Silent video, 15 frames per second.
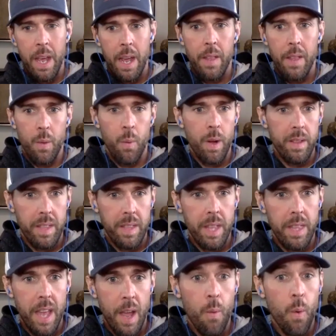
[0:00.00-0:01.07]
And the ones
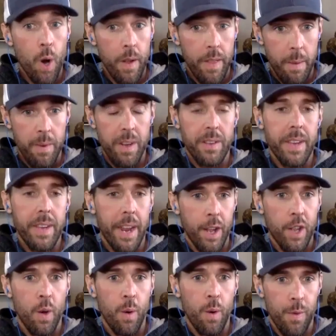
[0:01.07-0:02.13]
that they were, they were just kind of
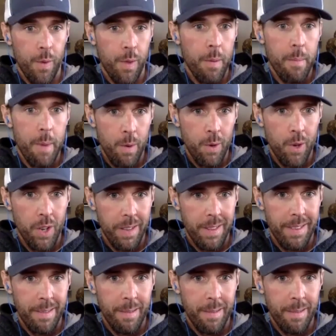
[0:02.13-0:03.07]
going through the motions.